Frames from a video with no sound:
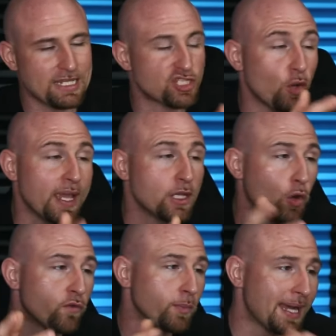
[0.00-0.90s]
so in
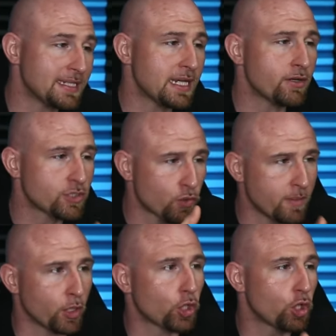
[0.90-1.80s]
overbought territory,
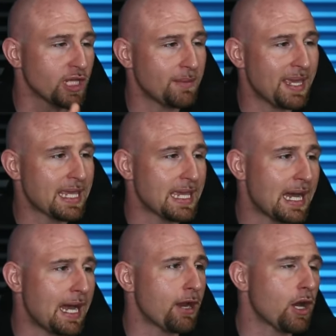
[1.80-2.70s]
but currently making a
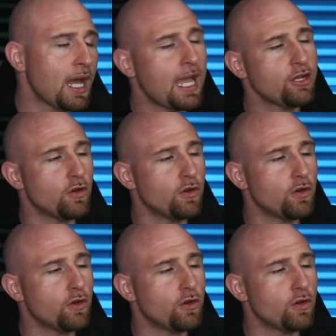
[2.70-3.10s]
higher high.